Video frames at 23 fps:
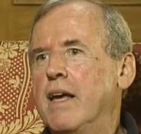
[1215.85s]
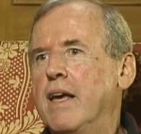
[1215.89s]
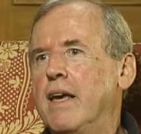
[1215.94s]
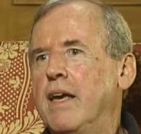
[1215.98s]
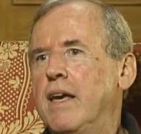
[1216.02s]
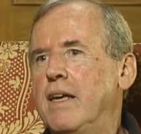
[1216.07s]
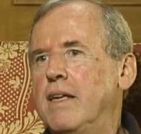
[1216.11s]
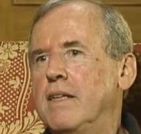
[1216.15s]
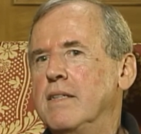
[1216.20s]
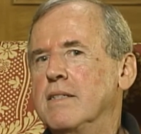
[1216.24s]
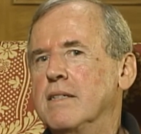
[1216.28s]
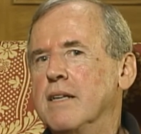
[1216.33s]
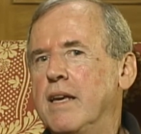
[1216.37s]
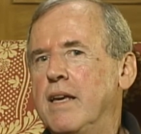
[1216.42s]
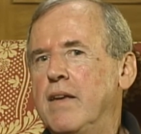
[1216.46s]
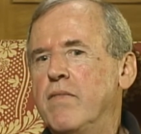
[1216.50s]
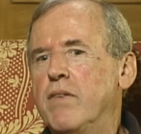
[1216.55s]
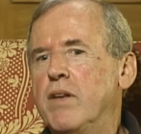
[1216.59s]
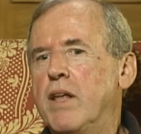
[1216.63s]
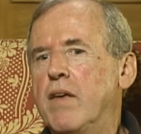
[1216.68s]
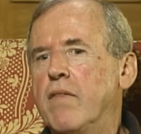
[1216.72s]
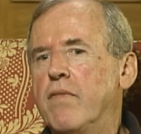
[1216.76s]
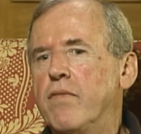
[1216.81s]
He's
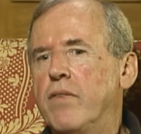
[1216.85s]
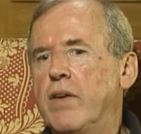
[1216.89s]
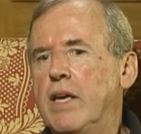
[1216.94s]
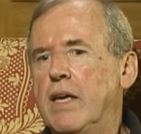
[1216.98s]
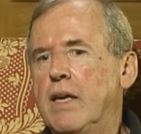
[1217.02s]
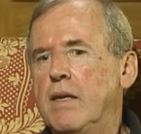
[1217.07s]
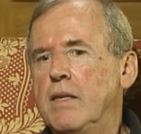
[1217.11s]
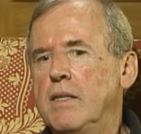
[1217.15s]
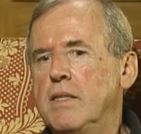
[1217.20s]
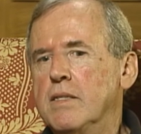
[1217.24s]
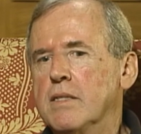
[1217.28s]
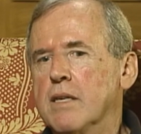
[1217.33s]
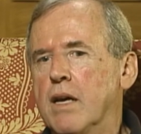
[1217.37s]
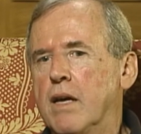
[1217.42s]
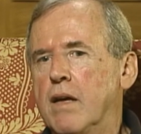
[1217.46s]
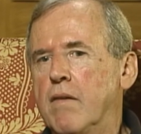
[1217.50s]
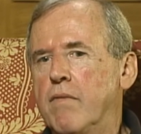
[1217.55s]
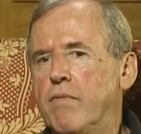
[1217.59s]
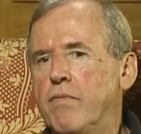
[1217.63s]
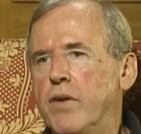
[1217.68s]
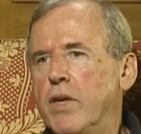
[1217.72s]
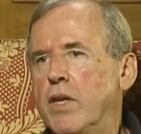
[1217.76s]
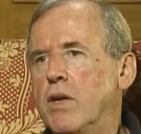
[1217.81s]
even if he's
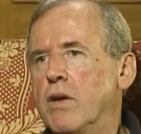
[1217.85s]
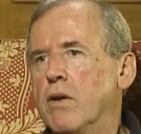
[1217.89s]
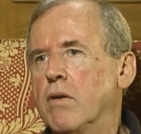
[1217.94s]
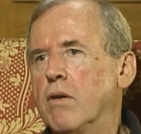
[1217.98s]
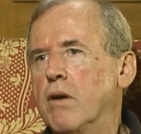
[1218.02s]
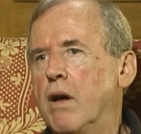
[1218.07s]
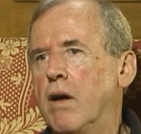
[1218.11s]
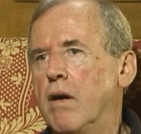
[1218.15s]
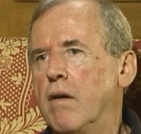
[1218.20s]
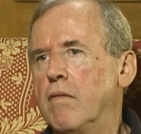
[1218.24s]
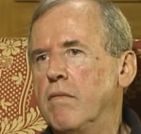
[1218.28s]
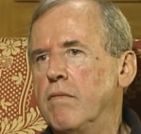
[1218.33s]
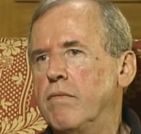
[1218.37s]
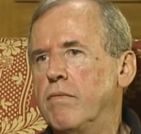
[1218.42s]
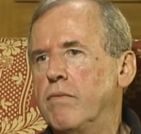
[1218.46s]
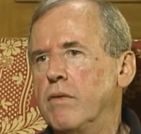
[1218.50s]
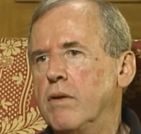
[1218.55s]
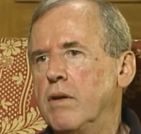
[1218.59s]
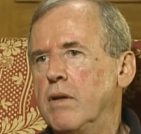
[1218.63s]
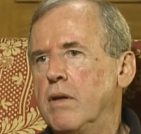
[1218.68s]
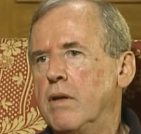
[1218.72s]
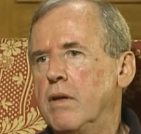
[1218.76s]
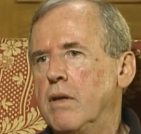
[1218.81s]
a figure of
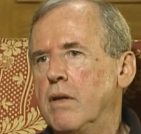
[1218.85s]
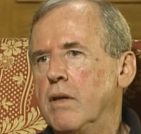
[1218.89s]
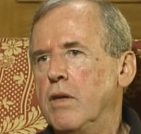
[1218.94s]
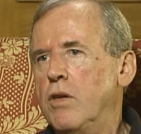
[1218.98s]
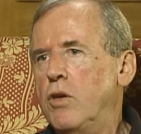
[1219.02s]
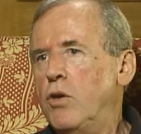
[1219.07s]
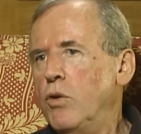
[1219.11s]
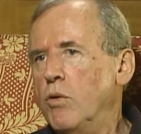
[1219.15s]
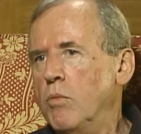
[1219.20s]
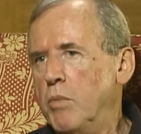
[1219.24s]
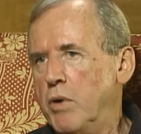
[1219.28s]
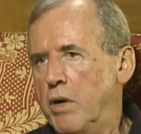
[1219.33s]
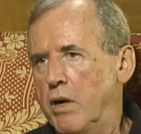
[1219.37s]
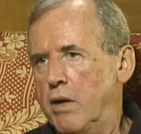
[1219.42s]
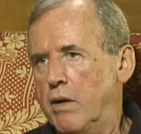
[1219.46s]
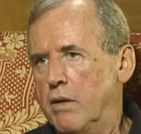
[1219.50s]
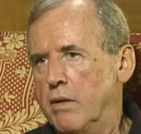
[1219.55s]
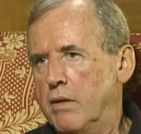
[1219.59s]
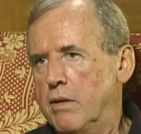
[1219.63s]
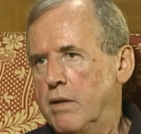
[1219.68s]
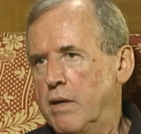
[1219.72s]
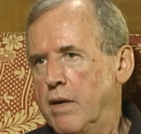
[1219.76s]
humor,